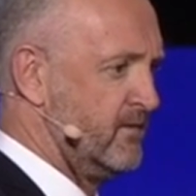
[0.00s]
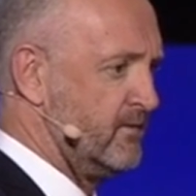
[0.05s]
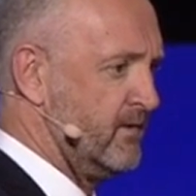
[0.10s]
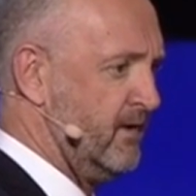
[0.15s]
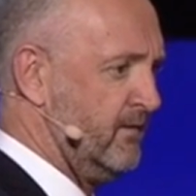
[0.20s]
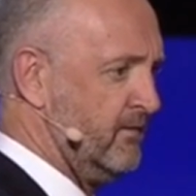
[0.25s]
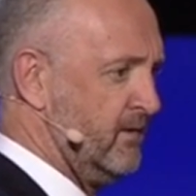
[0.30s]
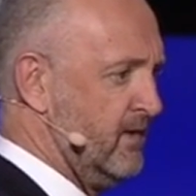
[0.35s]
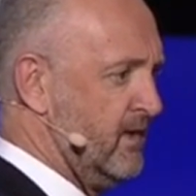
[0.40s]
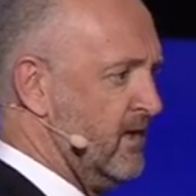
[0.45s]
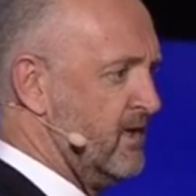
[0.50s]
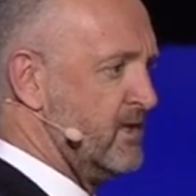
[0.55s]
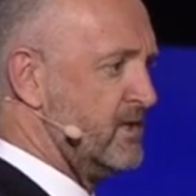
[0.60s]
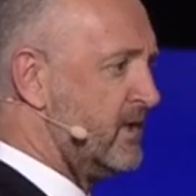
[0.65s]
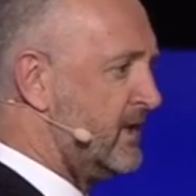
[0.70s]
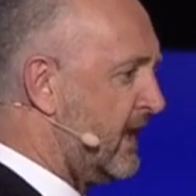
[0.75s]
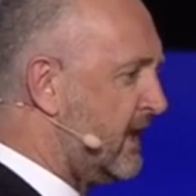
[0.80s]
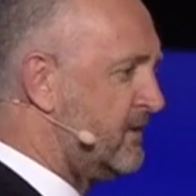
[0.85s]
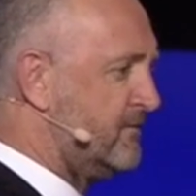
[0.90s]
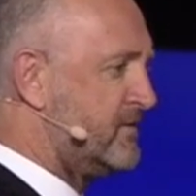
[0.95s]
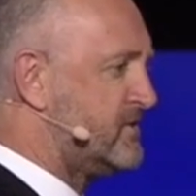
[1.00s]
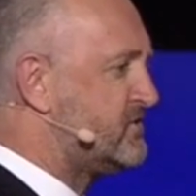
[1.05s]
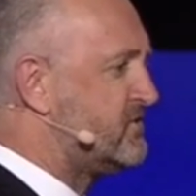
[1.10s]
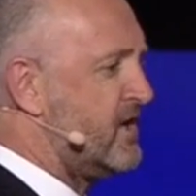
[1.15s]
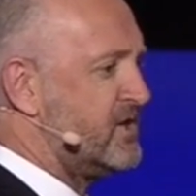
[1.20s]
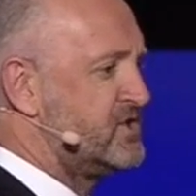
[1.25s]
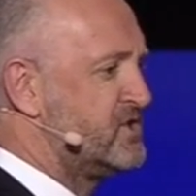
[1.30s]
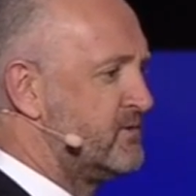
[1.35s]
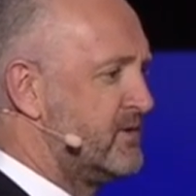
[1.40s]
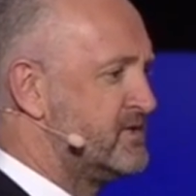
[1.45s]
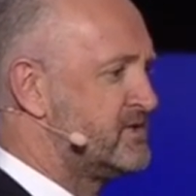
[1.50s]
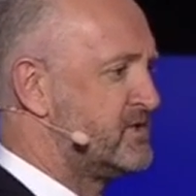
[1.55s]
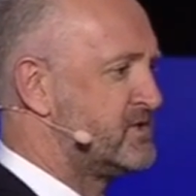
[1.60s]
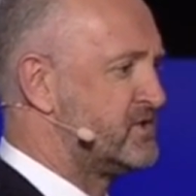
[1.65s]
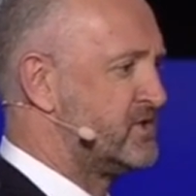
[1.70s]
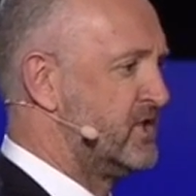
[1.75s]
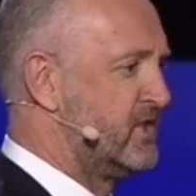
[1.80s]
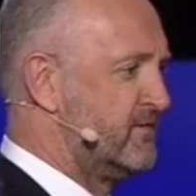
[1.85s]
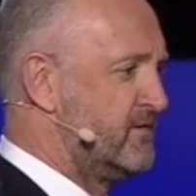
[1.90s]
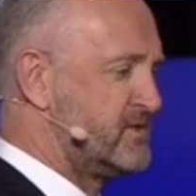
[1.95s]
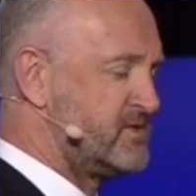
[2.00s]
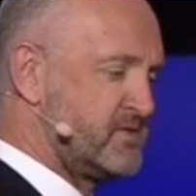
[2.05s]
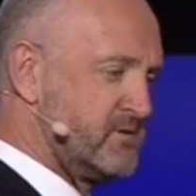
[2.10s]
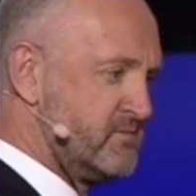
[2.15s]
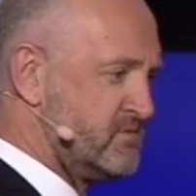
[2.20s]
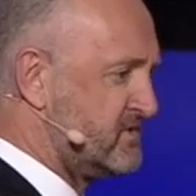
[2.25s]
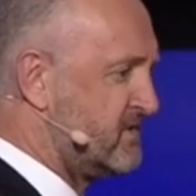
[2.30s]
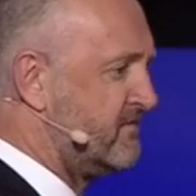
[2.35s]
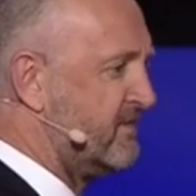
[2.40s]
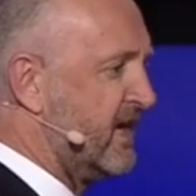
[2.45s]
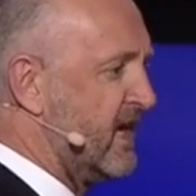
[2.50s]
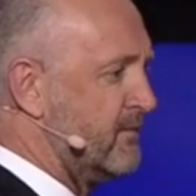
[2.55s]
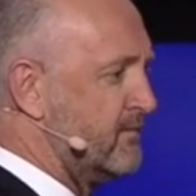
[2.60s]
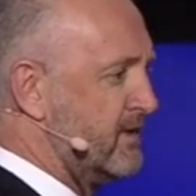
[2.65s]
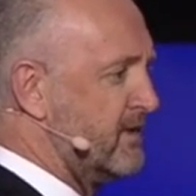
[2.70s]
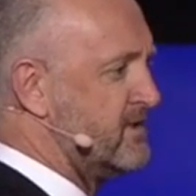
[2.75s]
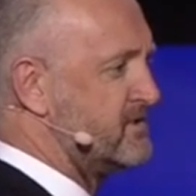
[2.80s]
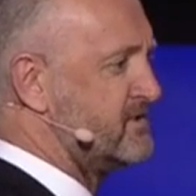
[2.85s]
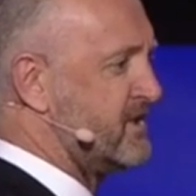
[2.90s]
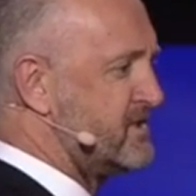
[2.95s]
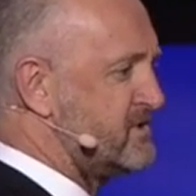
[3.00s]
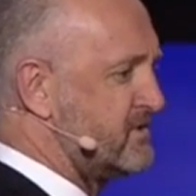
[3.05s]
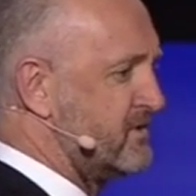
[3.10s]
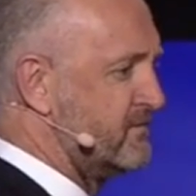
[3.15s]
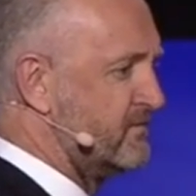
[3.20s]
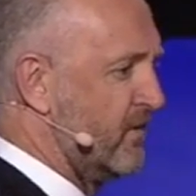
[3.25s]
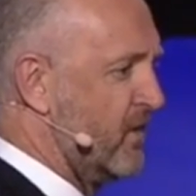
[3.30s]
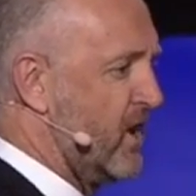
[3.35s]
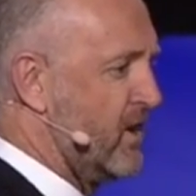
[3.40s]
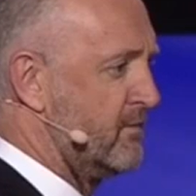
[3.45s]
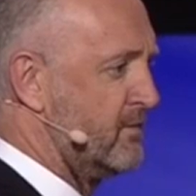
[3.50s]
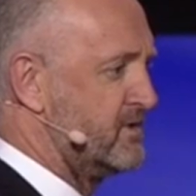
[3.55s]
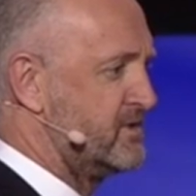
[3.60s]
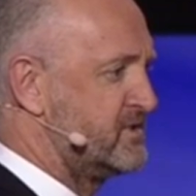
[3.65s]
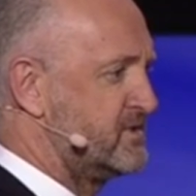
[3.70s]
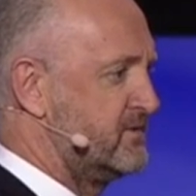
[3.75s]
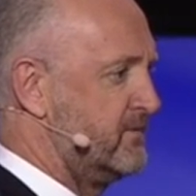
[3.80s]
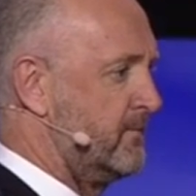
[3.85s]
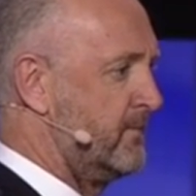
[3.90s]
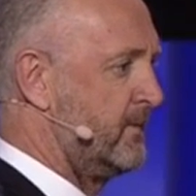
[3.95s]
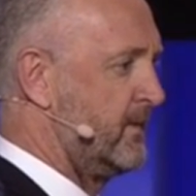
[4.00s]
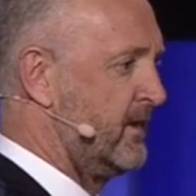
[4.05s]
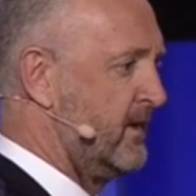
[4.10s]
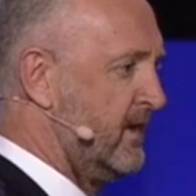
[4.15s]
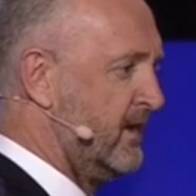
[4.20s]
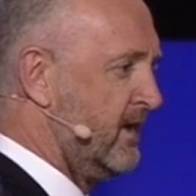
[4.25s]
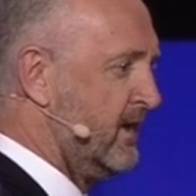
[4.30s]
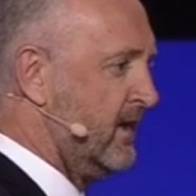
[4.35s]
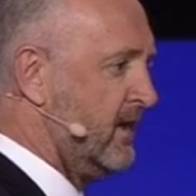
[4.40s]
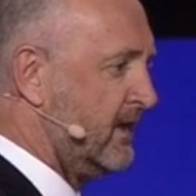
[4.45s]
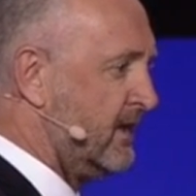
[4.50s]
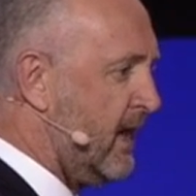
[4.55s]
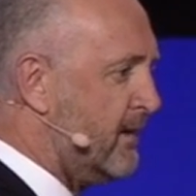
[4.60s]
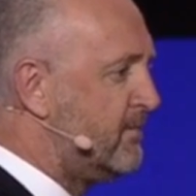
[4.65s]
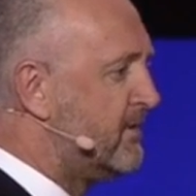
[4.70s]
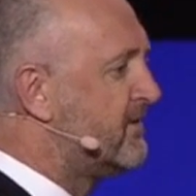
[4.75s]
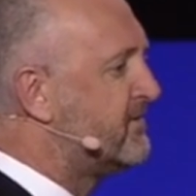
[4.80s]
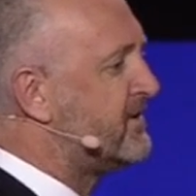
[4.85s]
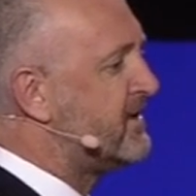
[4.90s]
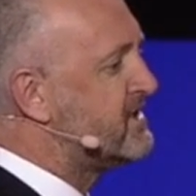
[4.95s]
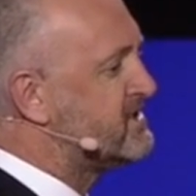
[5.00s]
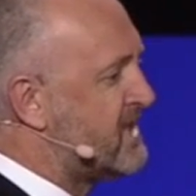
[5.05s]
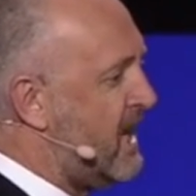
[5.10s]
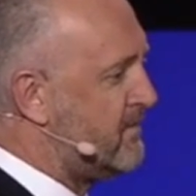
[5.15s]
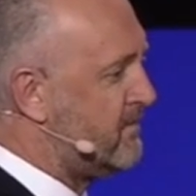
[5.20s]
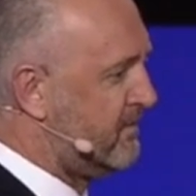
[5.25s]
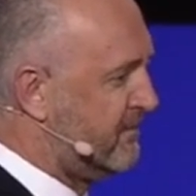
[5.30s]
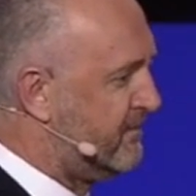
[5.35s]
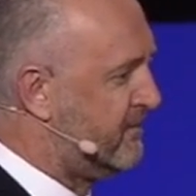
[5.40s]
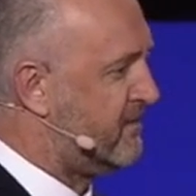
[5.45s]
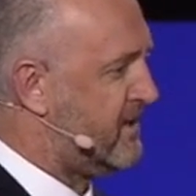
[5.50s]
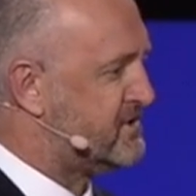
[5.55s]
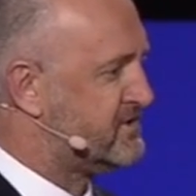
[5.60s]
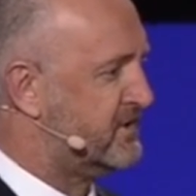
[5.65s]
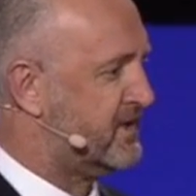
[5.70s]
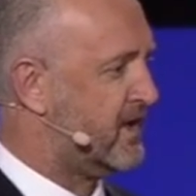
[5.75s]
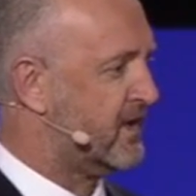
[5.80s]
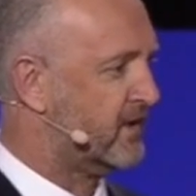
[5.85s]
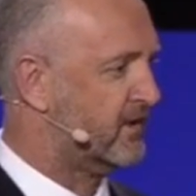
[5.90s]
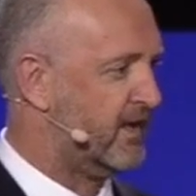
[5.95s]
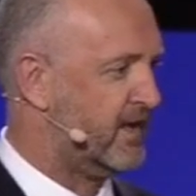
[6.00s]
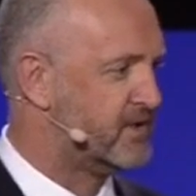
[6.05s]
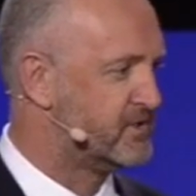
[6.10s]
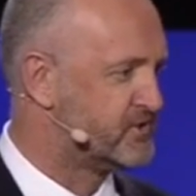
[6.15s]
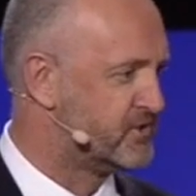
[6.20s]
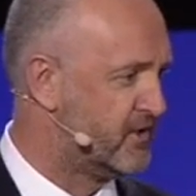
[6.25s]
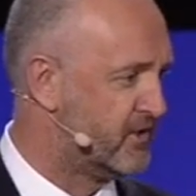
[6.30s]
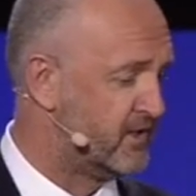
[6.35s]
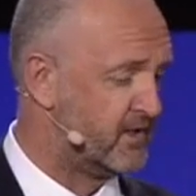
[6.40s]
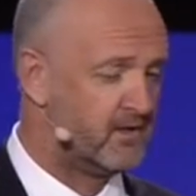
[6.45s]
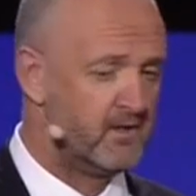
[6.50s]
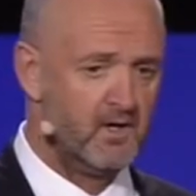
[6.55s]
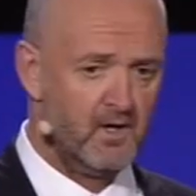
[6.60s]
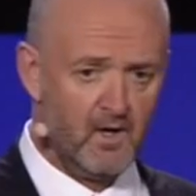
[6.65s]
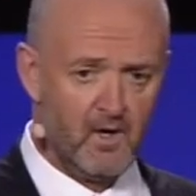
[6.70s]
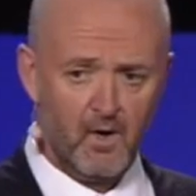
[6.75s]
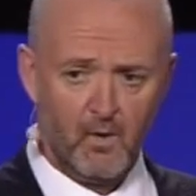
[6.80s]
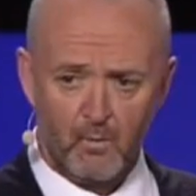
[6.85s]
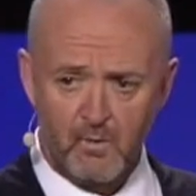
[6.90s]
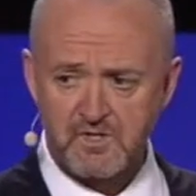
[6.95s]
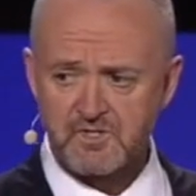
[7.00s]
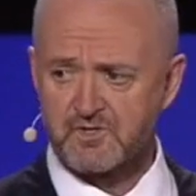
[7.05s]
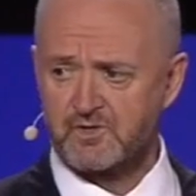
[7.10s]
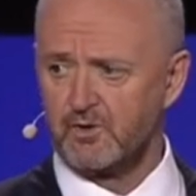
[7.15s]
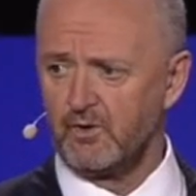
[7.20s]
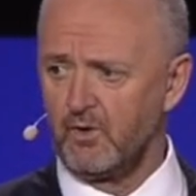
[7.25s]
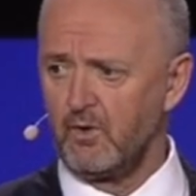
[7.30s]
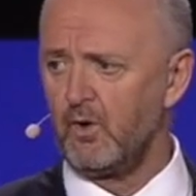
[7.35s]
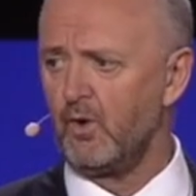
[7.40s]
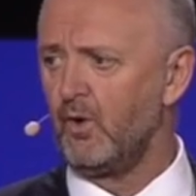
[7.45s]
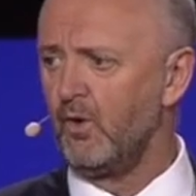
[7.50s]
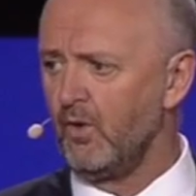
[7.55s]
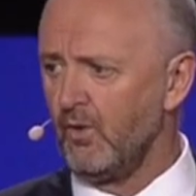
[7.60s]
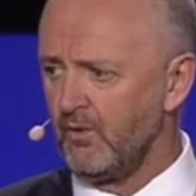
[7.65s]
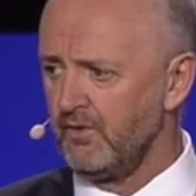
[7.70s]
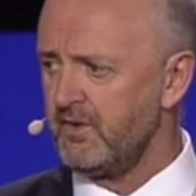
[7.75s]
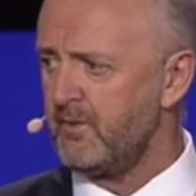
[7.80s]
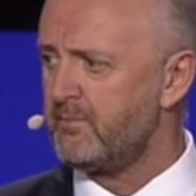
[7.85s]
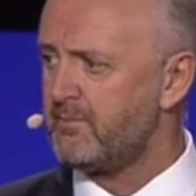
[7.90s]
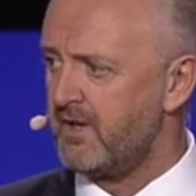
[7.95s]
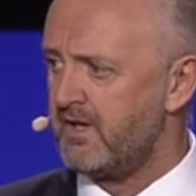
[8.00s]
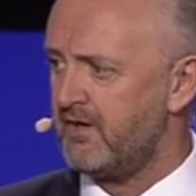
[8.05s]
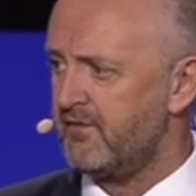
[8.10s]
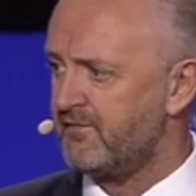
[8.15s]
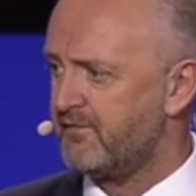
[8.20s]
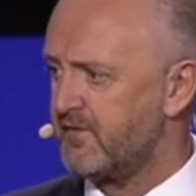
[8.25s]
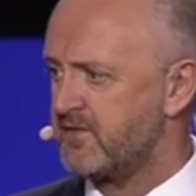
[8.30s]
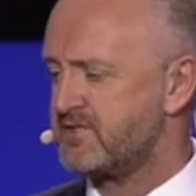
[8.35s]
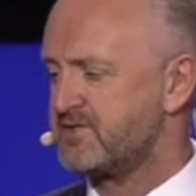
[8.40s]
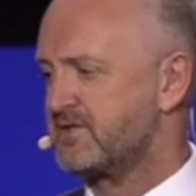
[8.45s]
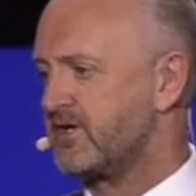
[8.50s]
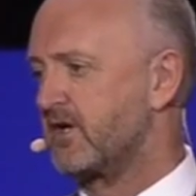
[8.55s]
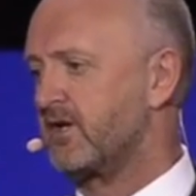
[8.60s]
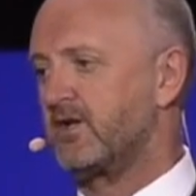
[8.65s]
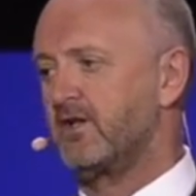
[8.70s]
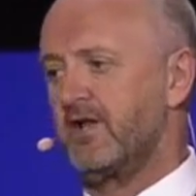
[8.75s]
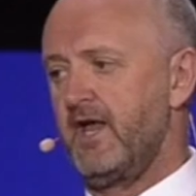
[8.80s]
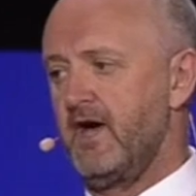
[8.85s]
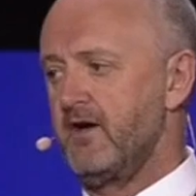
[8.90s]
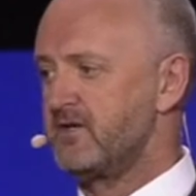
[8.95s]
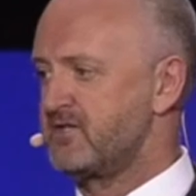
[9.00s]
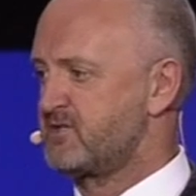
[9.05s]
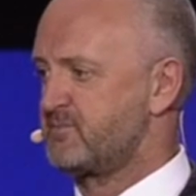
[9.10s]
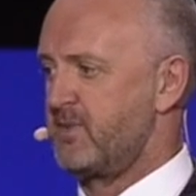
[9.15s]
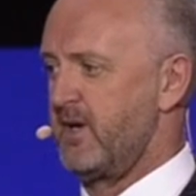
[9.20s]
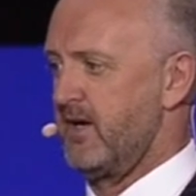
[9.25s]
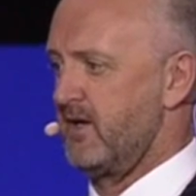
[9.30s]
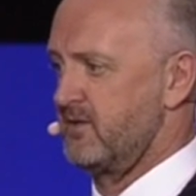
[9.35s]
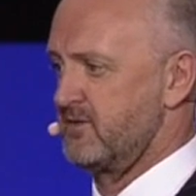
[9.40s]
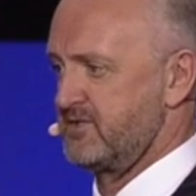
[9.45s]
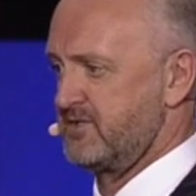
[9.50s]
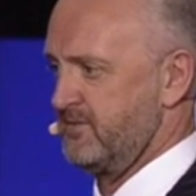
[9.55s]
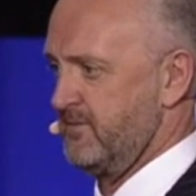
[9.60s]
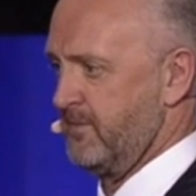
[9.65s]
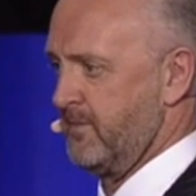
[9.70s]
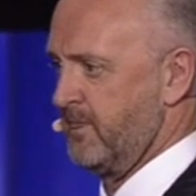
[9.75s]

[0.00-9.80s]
Okay? Infrastructure as a service, development and test environments. A couple of things happened for us on our cloud journey. We saw all the benefits that cloud espouses.